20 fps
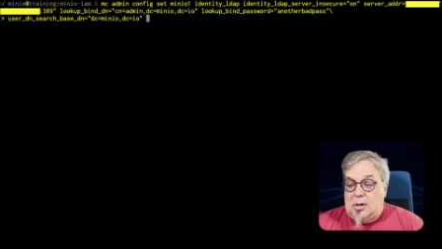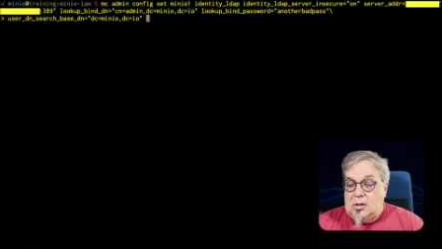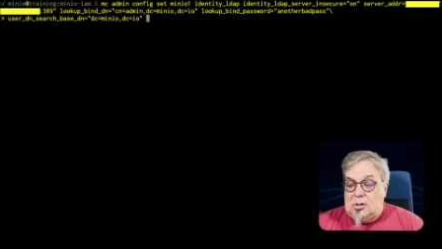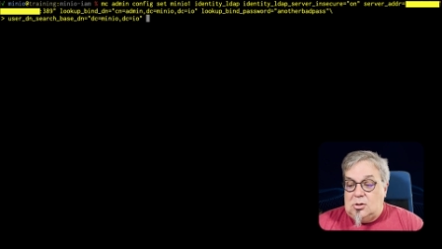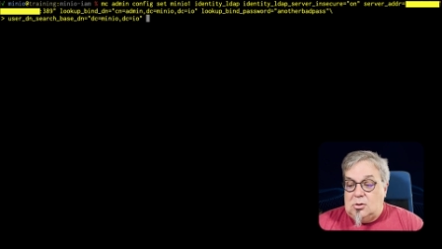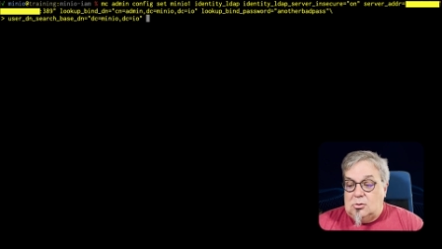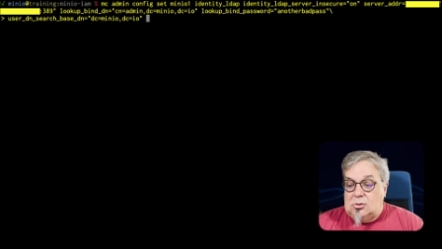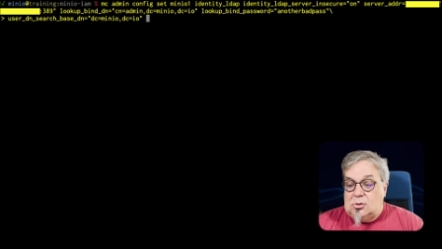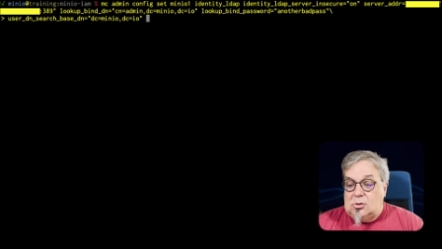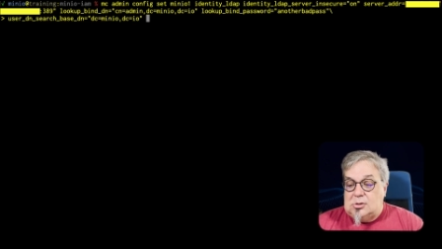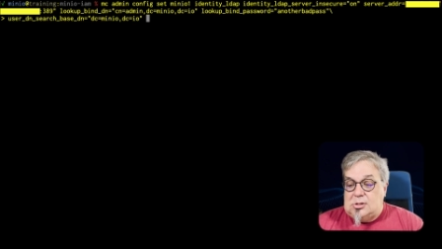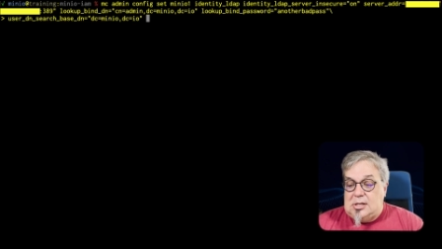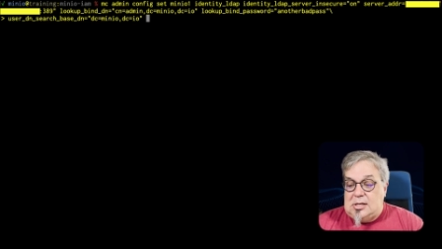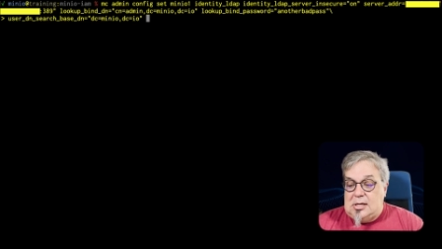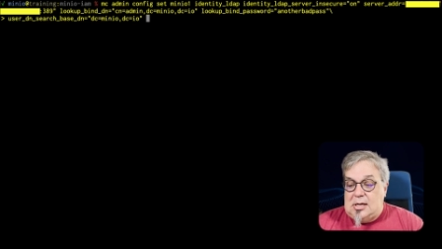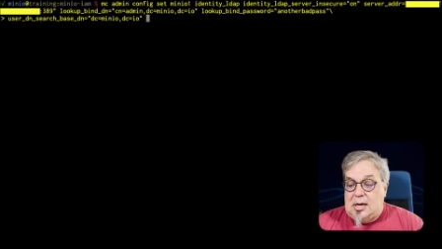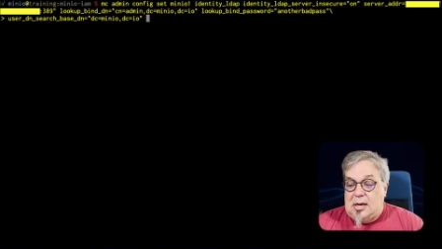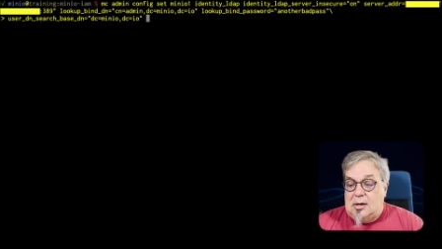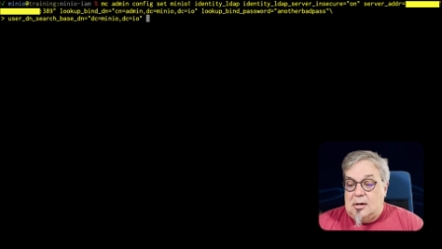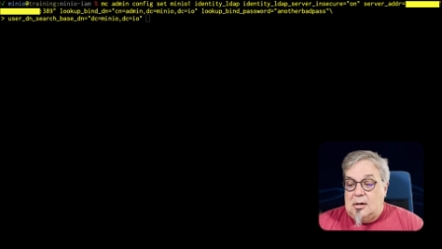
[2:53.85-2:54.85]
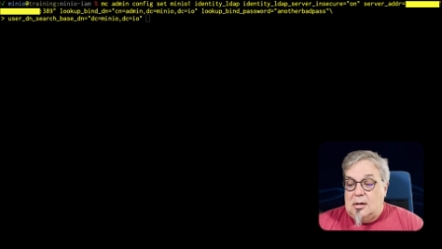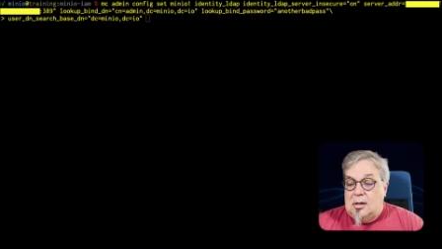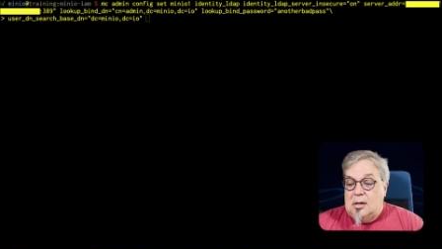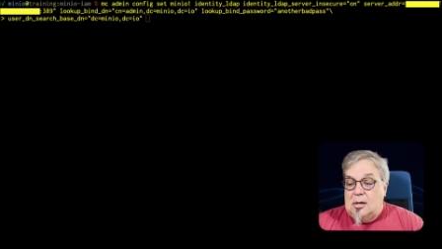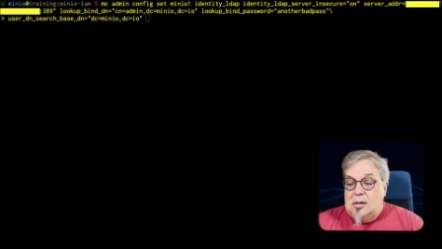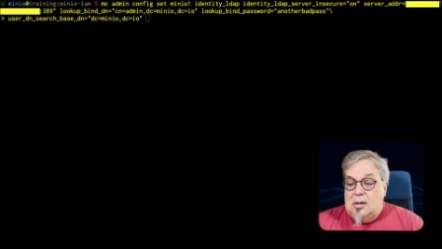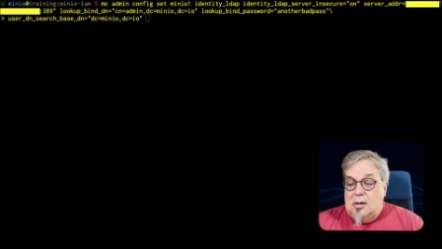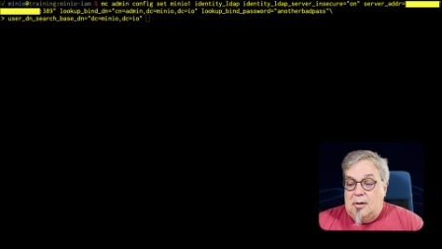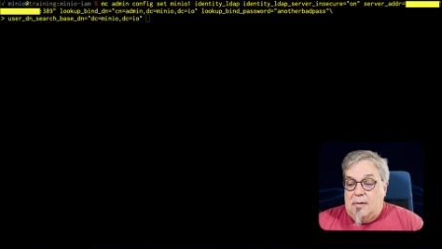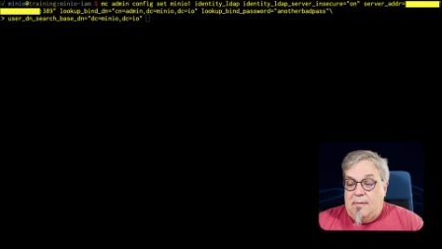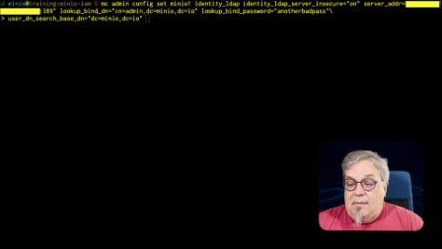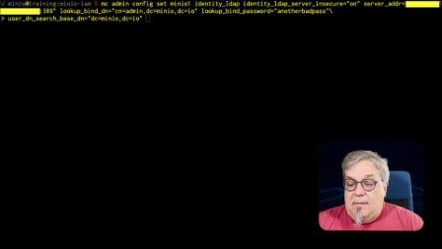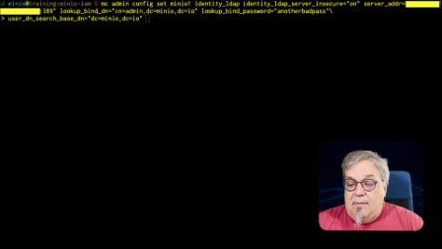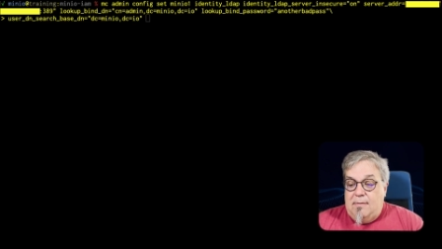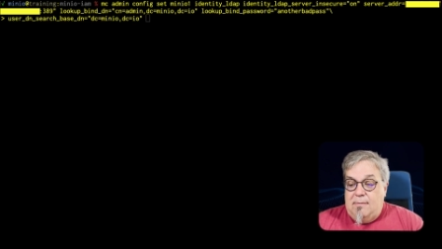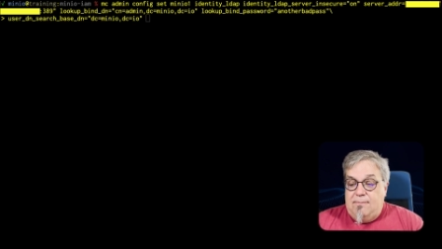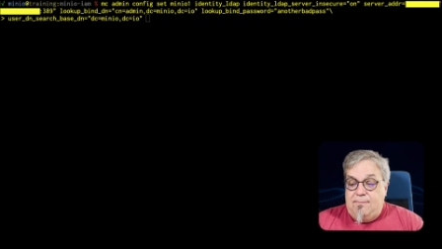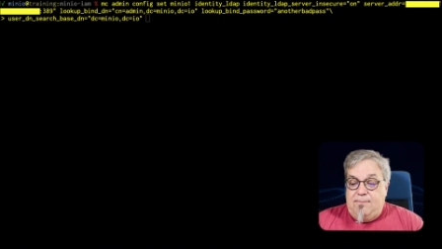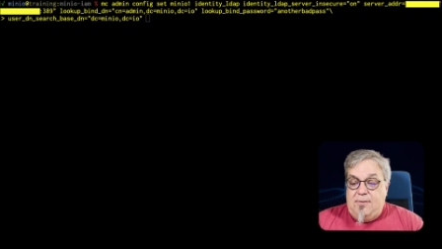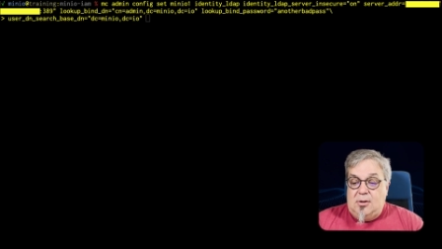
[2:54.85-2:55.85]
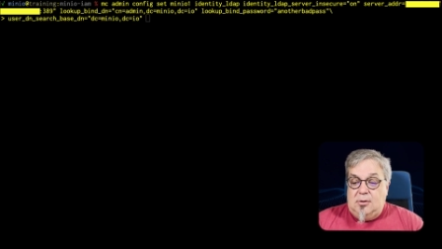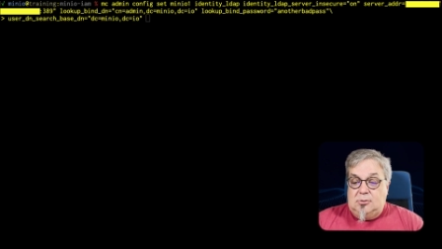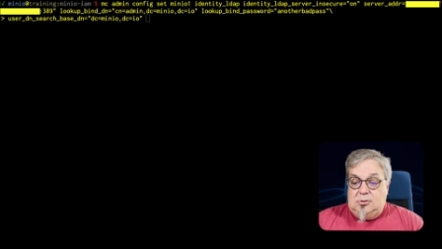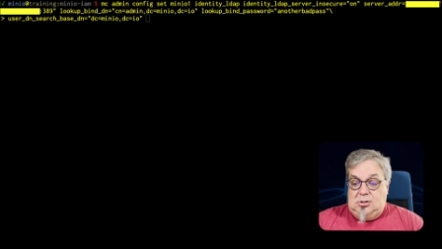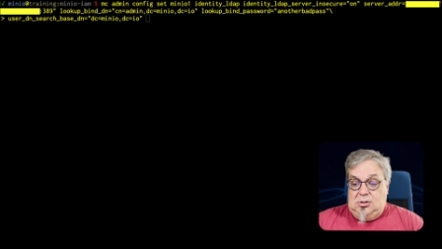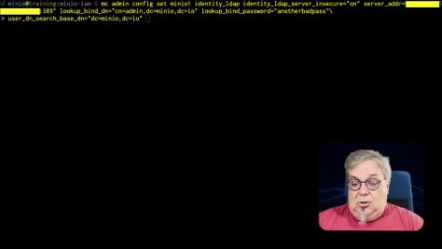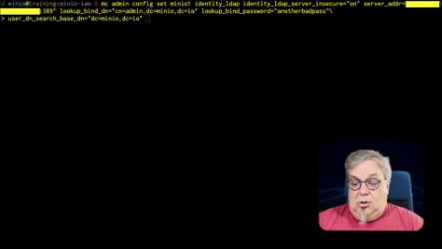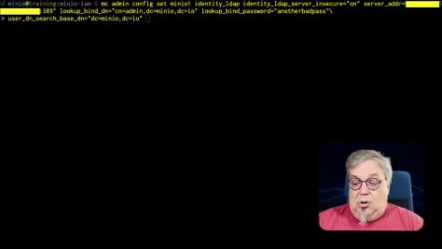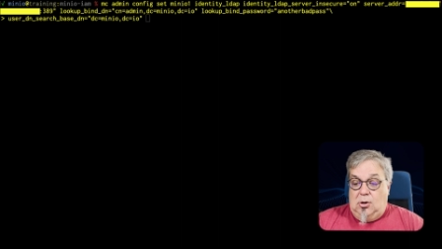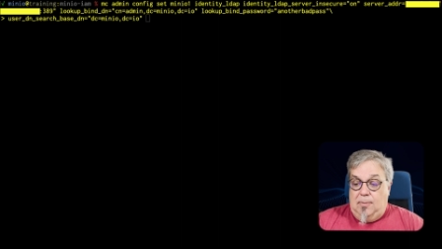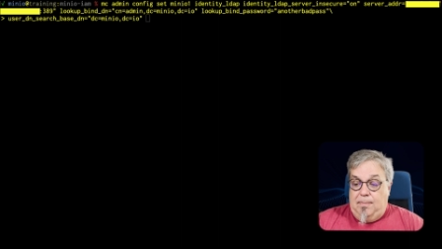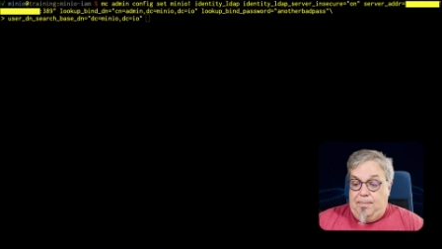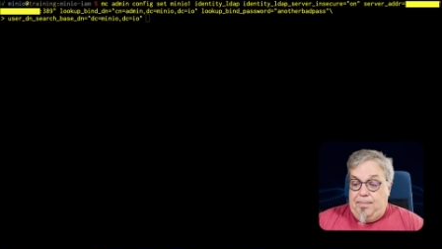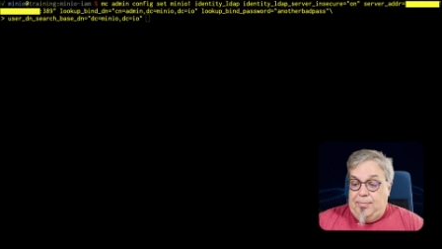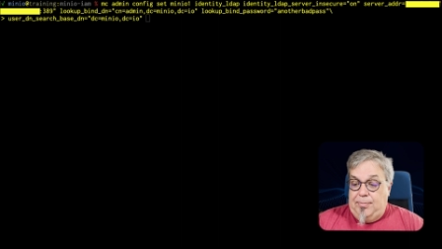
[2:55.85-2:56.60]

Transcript: a user DN filter,